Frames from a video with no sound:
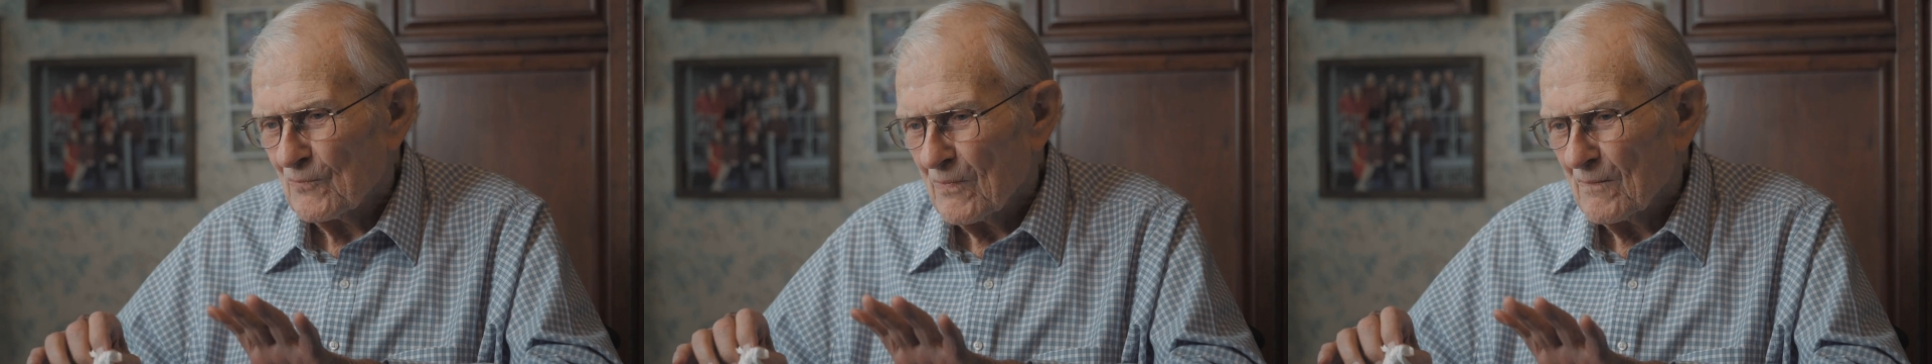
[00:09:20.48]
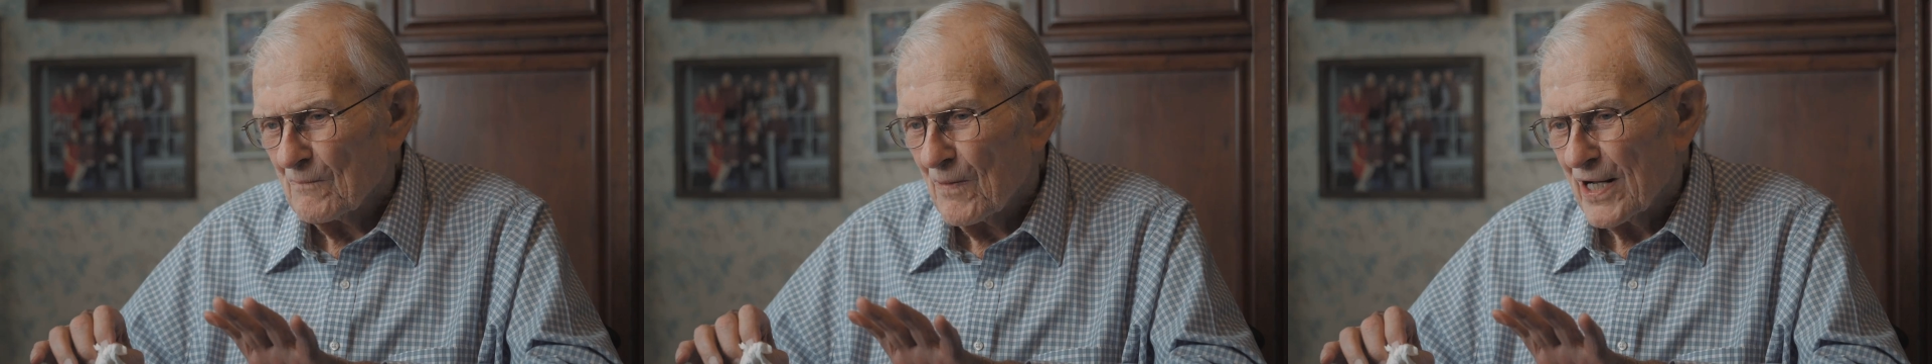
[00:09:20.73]

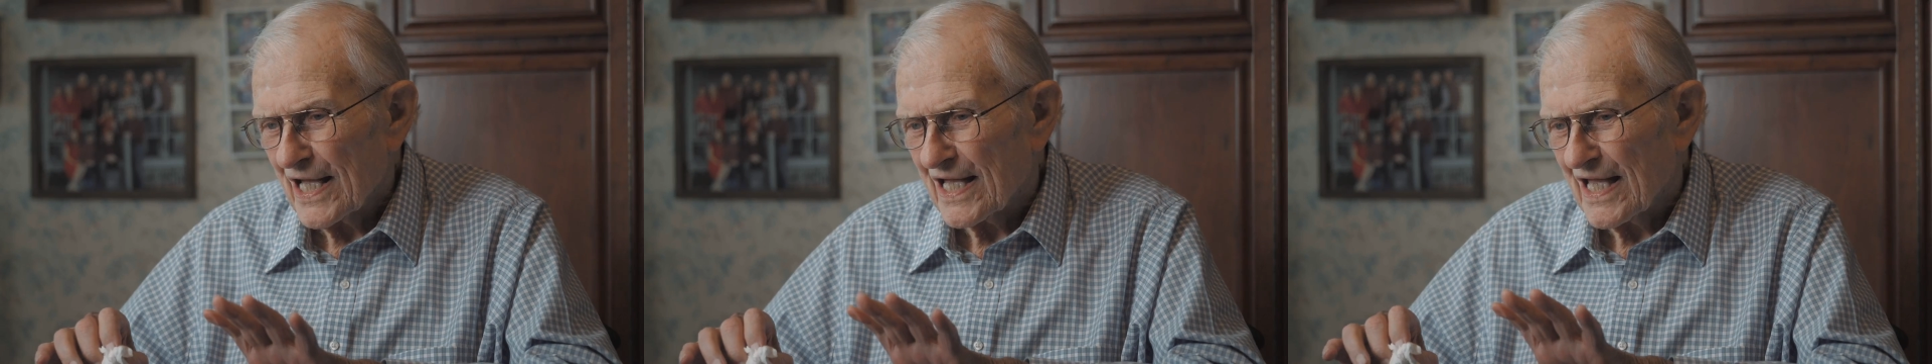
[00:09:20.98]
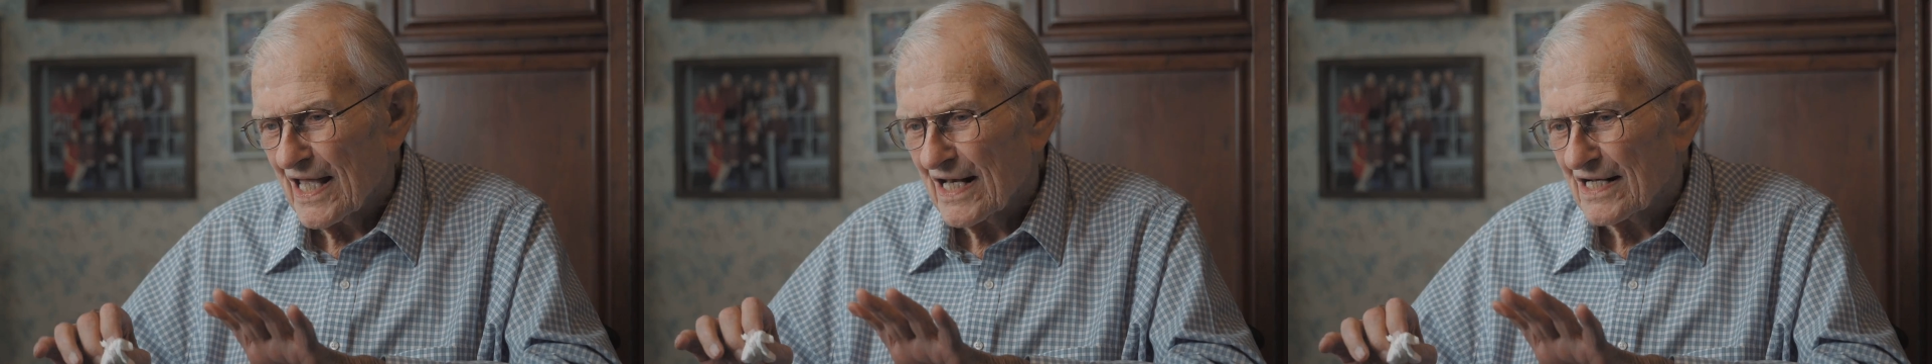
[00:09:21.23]

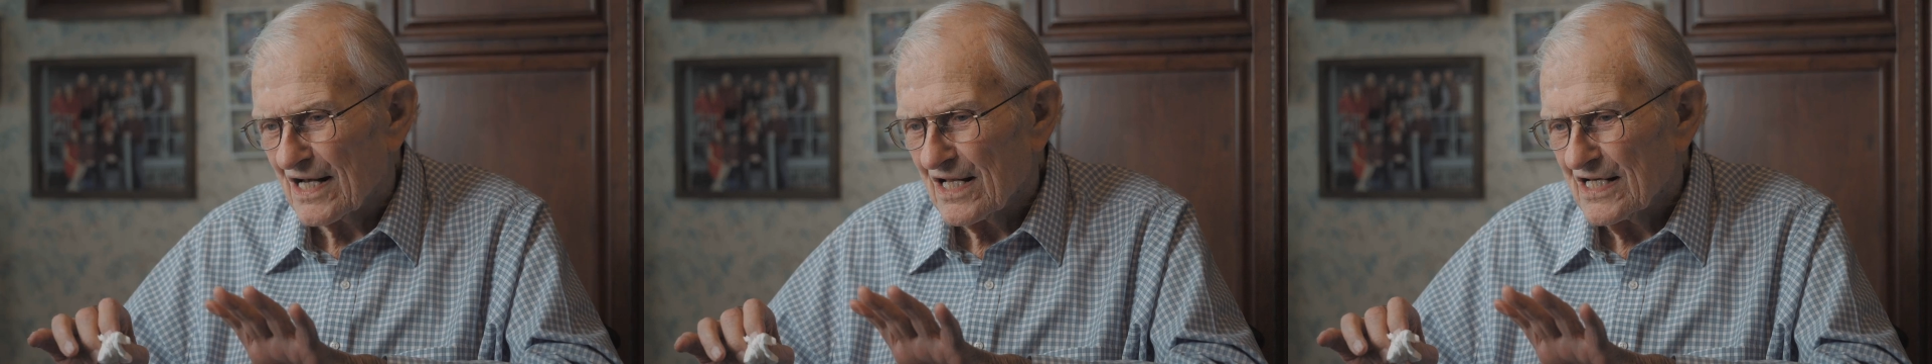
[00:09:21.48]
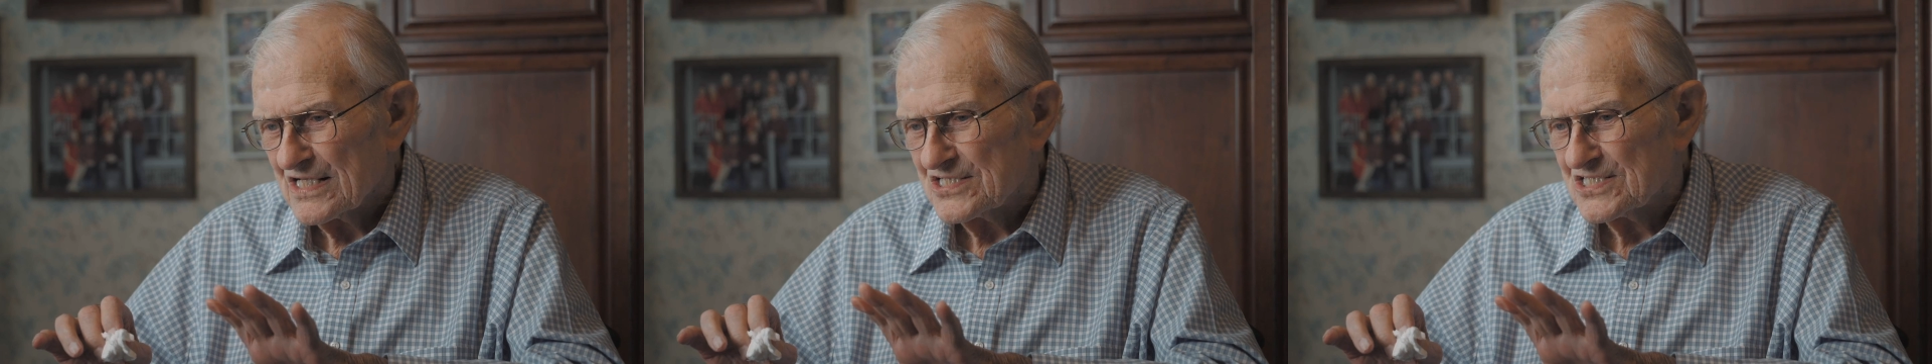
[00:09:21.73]
brake and
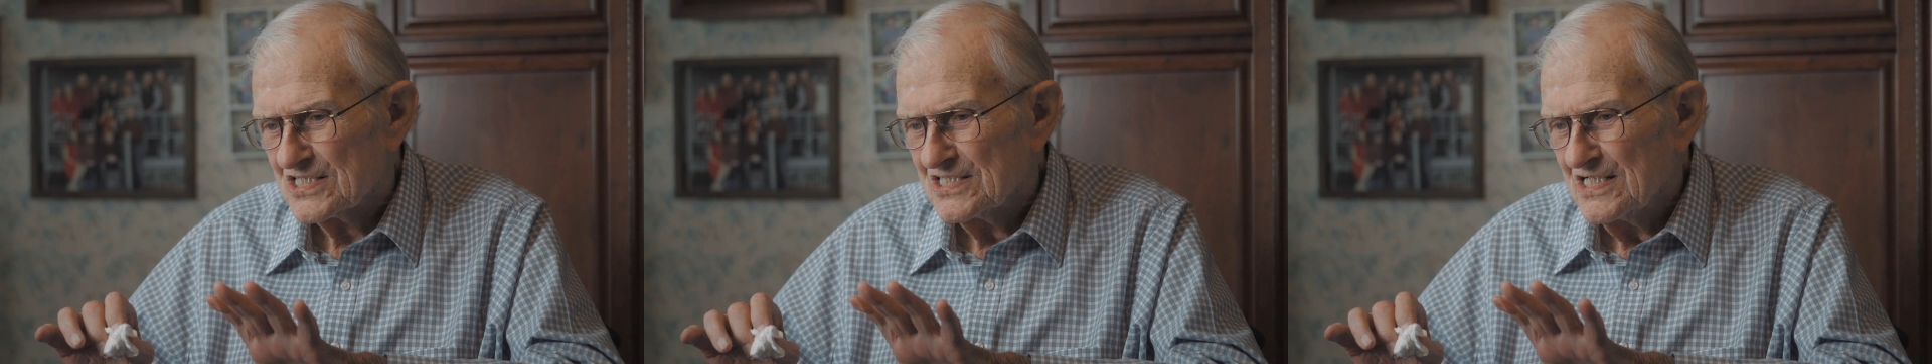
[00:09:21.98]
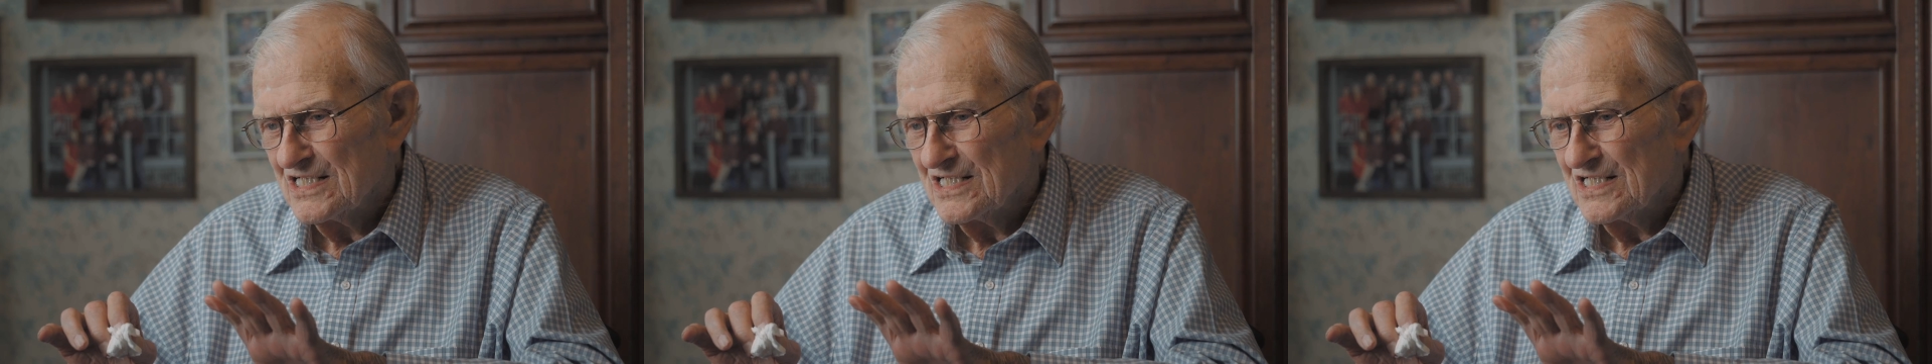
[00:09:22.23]
clutch